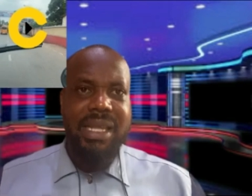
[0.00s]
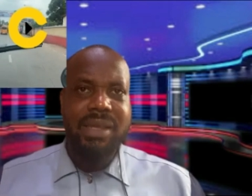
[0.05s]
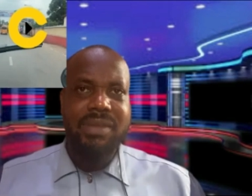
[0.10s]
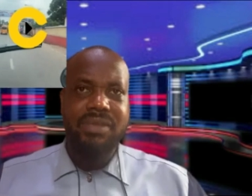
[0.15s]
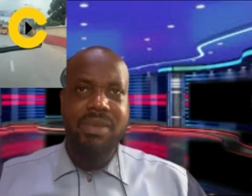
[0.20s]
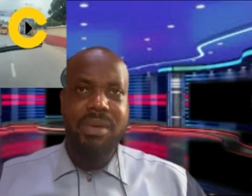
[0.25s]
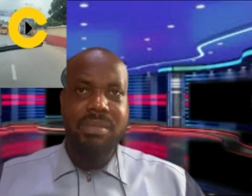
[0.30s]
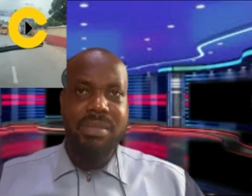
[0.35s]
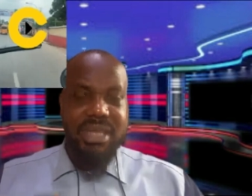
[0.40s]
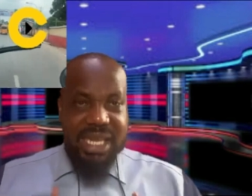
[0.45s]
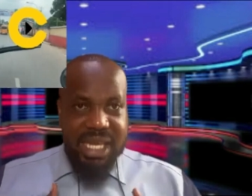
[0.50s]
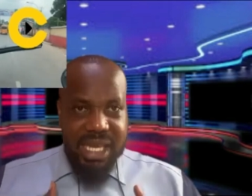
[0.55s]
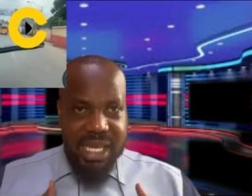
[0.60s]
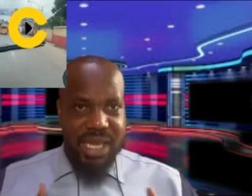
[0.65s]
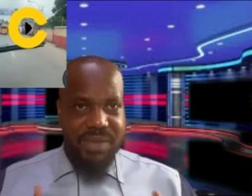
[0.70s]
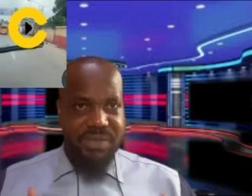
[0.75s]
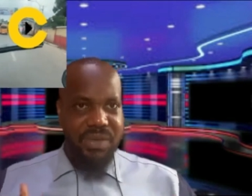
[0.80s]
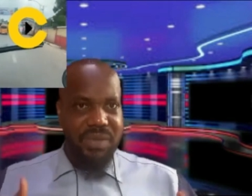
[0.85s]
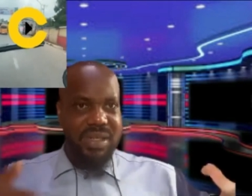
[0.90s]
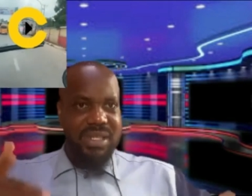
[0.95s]
Like from
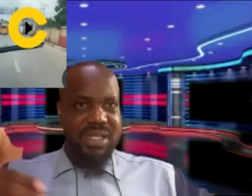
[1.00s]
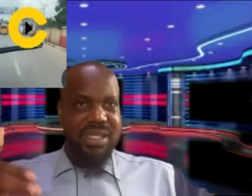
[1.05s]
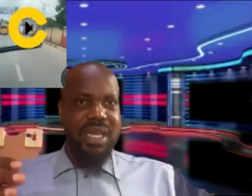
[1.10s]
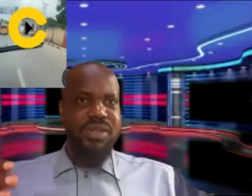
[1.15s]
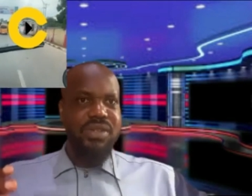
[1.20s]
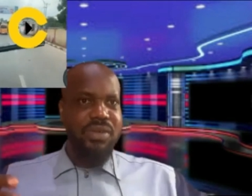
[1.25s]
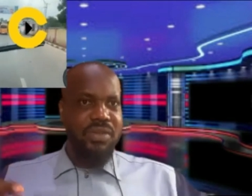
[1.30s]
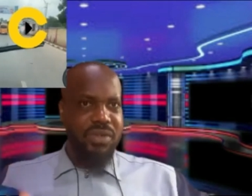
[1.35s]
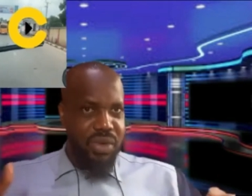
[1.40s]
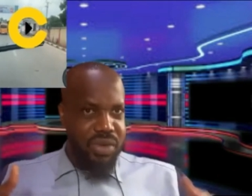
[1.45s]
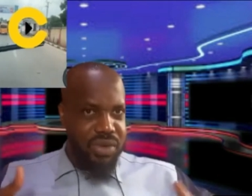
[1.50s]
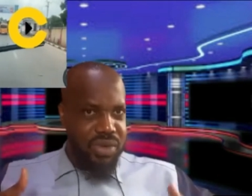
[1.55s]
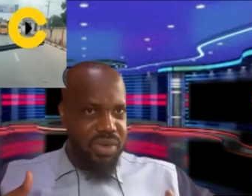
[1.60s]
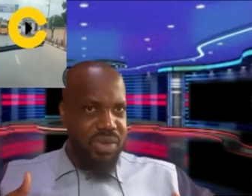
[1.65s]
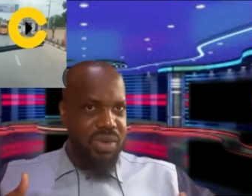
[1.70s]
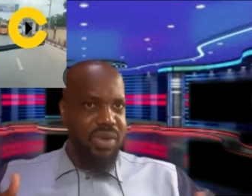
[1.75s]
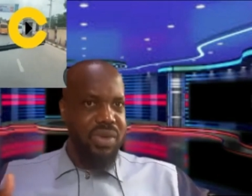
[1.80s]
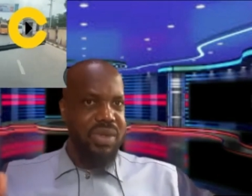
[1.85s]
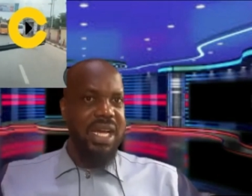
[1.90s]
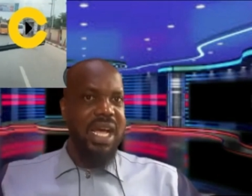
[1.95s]
Nike, for instance, of
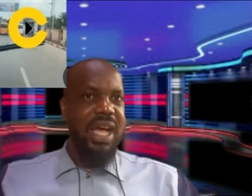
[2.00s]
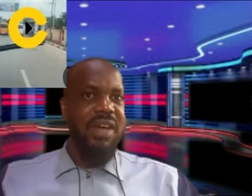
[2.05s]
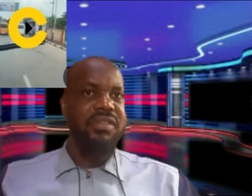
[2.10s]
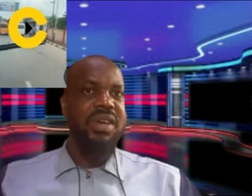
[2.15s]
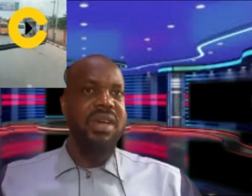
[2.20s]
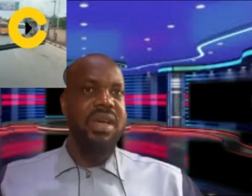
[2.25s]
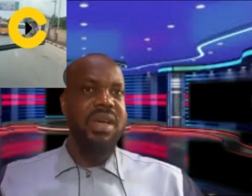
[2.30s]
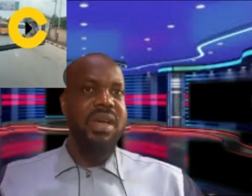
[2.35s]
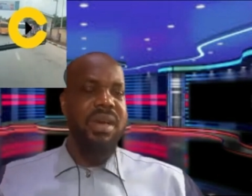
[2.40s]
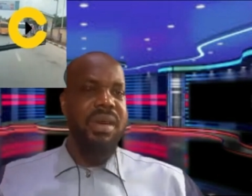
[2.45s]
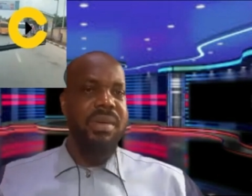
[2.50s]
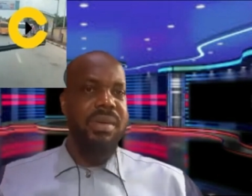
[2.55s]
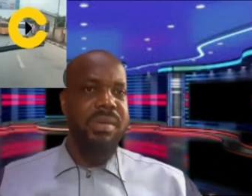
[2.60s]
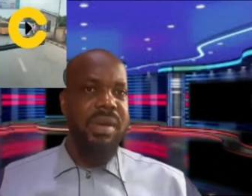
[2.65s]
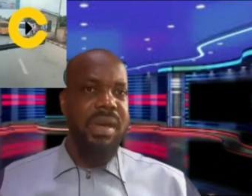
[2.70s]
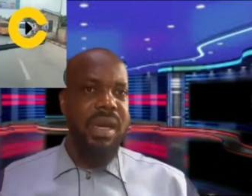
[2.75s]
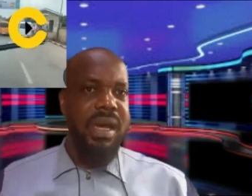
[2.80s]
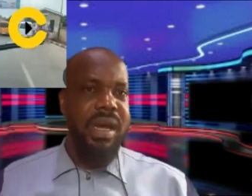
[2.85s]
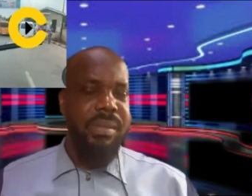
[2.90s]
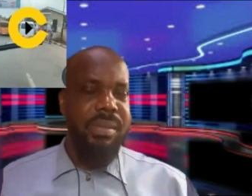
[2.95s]
course, you could have
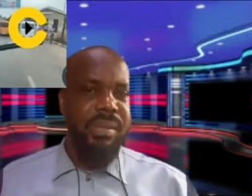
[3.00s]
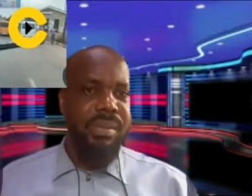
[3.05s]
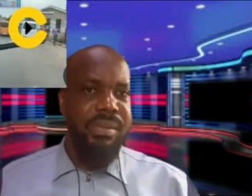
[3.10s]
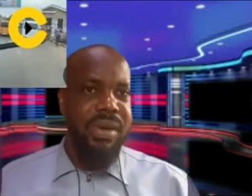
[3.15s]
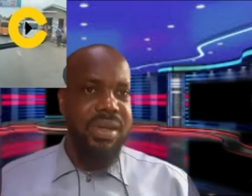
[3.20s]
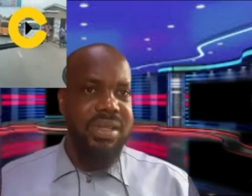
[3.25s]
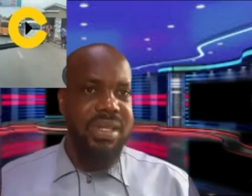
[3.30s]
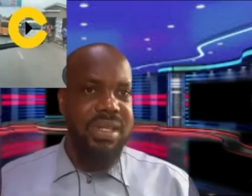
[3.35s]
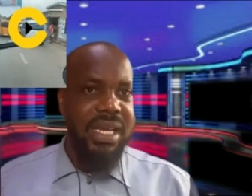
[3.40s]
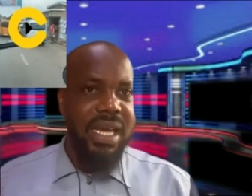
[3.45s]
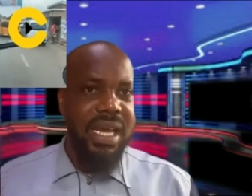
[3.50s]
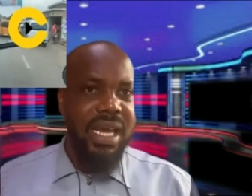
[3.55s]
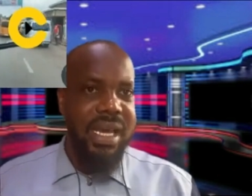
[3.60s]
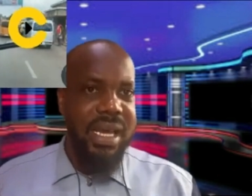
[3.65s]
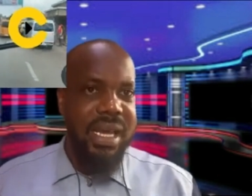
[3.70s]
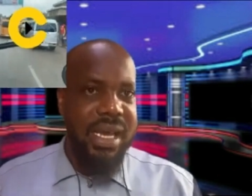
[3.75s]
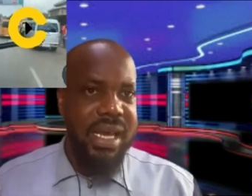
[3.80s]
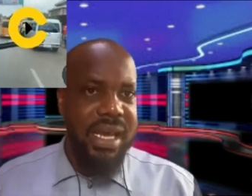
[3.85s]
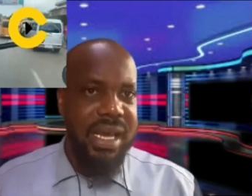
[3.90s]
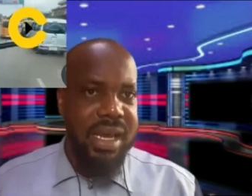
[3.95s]
buses
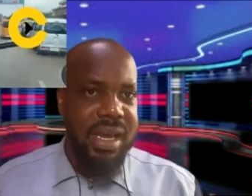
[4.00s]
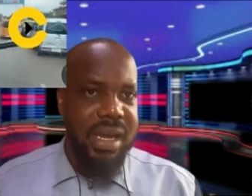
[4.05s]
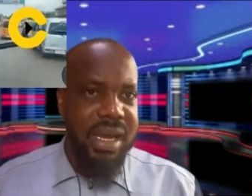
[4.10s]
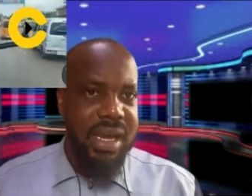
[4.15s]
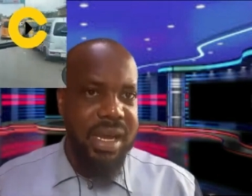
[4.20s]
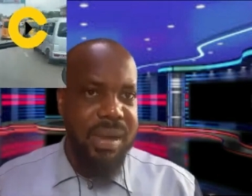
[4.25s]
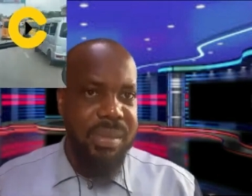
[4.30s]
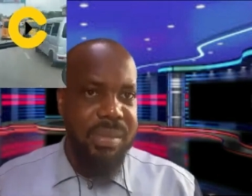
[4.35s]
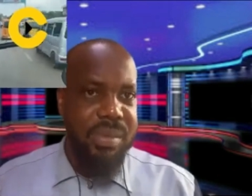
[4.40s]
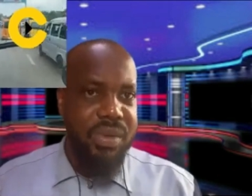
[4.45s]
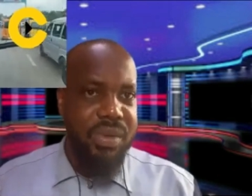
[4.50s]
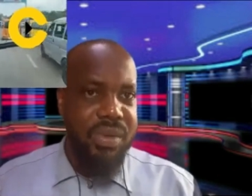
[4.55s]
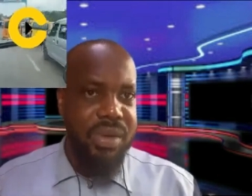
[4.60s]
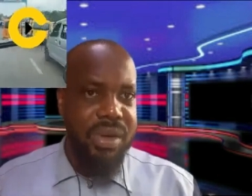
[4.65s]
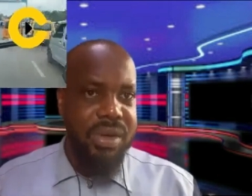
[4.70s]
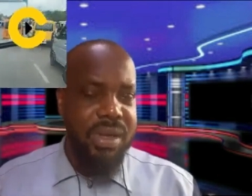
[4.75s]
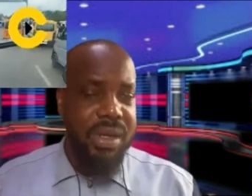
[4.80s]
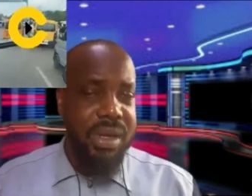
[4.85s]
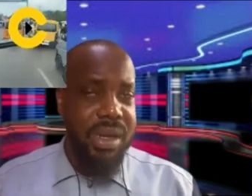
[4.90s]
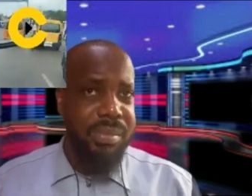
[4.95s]

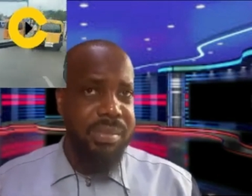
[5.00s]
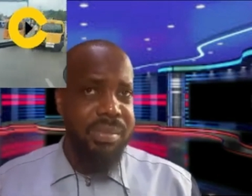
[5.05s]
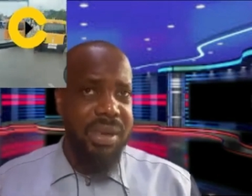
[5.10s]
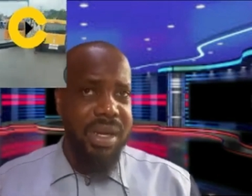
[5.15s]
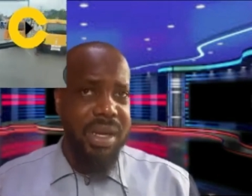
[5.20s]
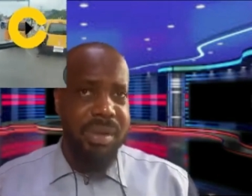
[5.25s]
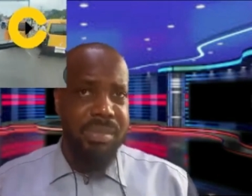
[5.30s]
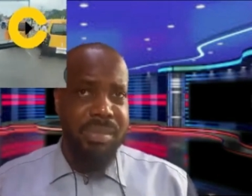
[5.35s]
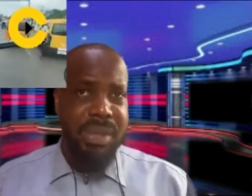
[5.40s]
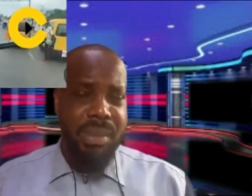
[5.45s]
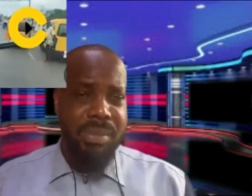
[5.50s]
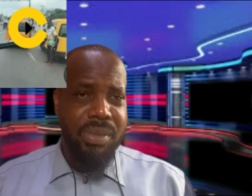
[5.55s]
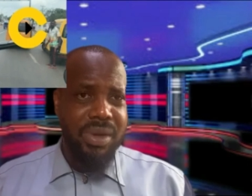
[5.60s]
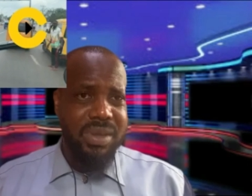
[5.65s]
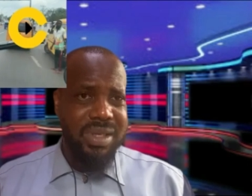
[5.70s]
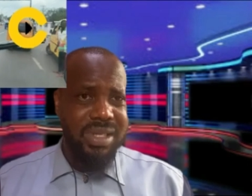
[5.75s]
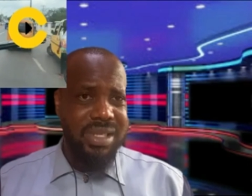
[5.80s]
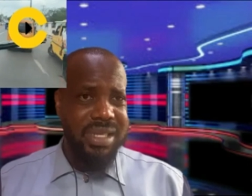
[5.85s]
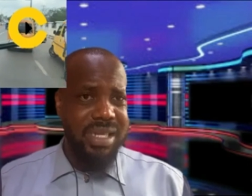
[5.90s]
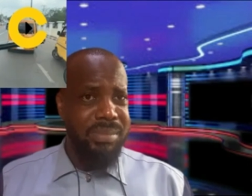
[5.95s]
run
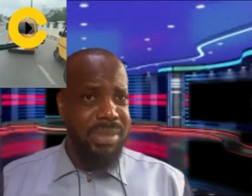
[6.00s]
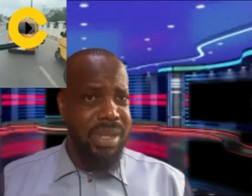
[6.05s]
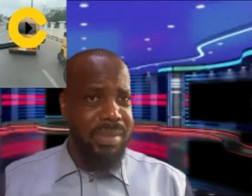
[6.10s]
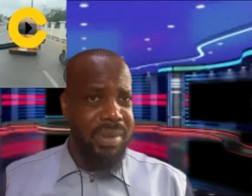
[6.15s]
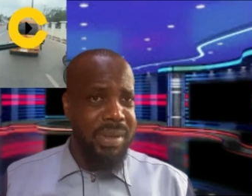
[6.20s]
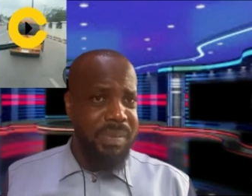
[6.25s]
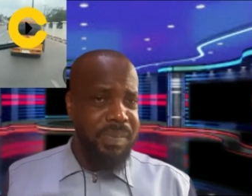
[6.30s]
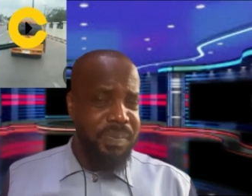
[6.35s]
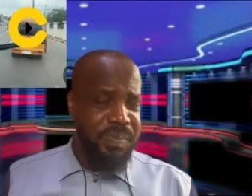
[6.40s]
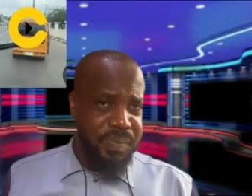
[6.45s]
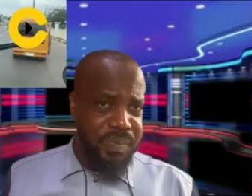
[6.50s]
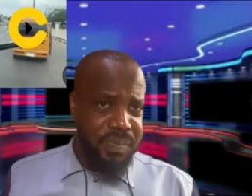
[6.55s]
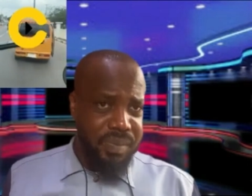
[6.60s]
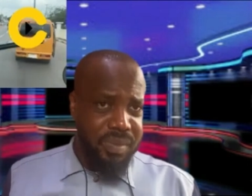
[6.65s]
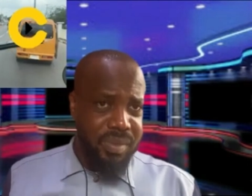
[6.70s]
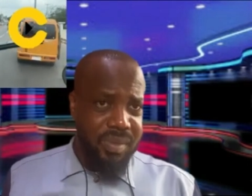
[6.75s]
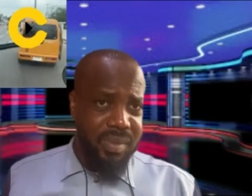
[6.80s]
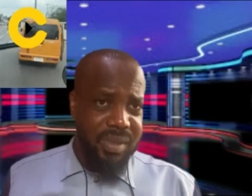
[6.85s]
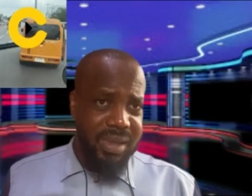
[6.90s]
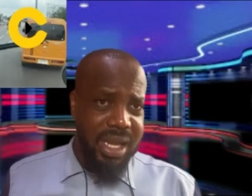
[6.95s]
minibuses and maybe
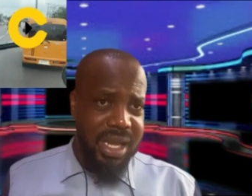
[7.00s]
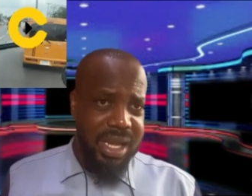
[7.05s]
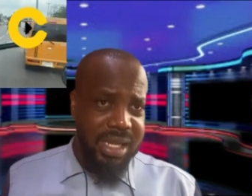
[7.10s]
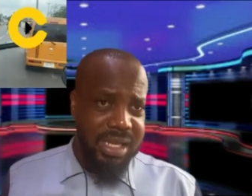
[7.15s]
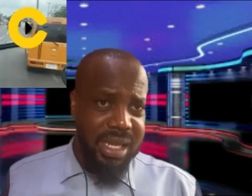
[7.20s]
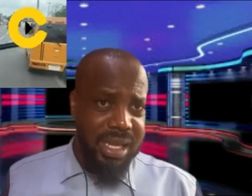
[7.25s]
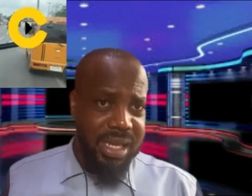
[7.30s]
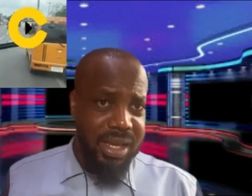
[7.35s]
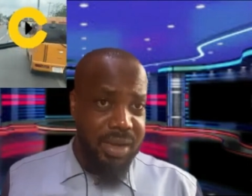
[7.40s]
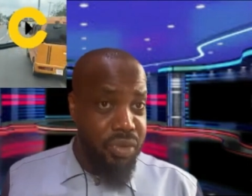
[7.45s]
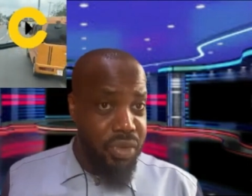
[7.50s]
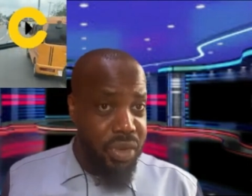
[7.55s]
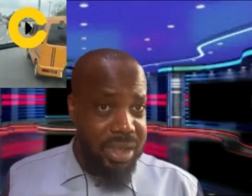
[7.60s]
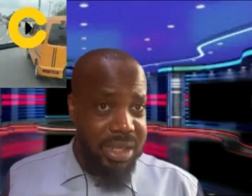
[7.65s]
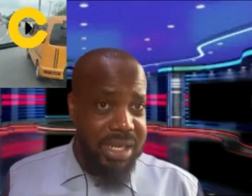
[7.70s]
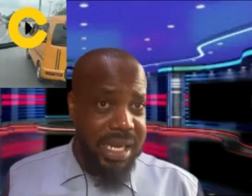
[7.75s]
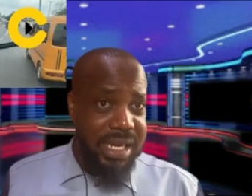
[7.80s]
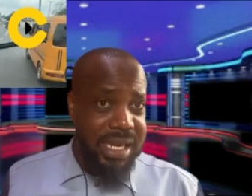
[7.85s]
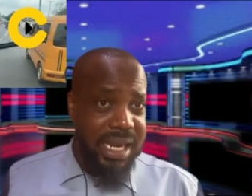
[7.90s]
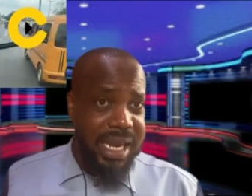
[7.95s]
keke
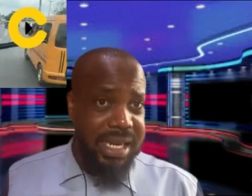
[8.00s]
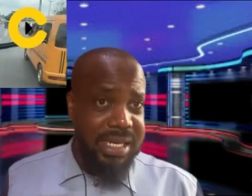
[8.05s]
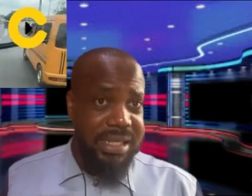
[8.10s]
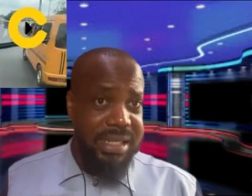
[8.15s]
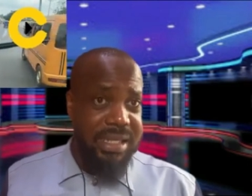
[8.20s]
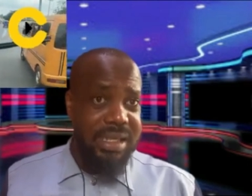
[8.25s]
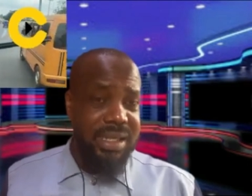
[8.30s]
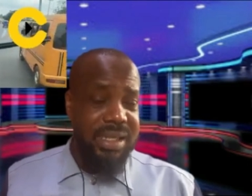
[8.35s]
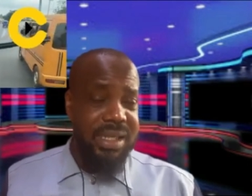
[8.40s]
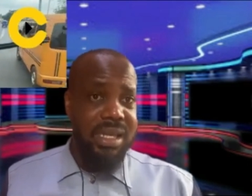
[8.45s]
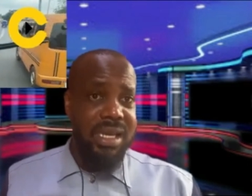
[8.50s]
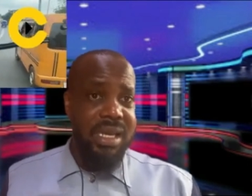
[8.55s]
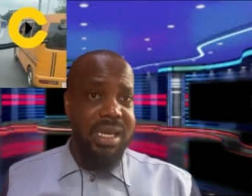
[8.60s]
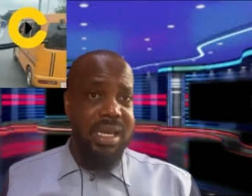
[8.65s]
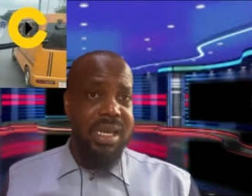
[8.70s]
run that axis.